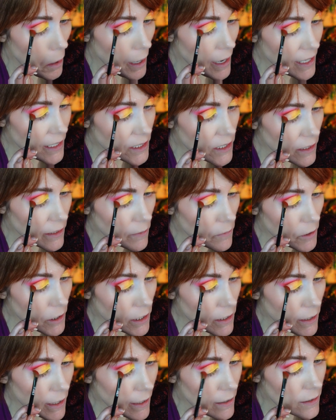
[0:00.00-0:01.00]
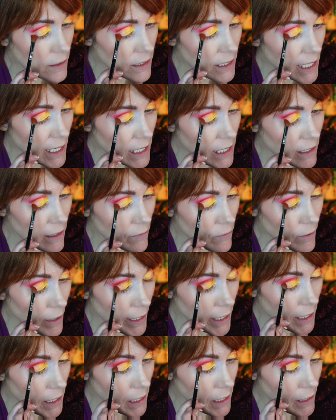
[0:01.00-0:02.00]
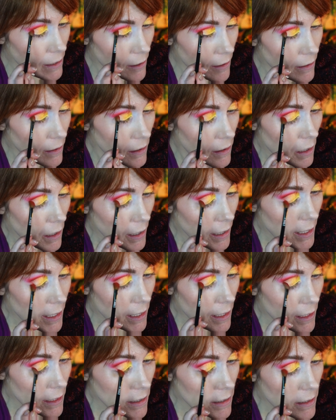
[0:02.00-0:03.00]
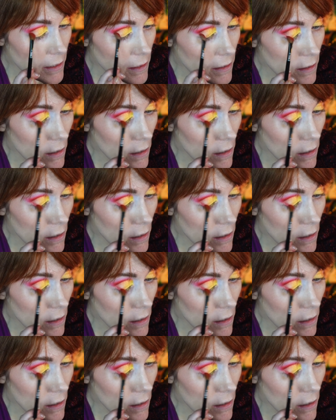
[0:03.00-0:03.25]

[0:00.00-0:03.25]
Actually, I'm going to take it right here and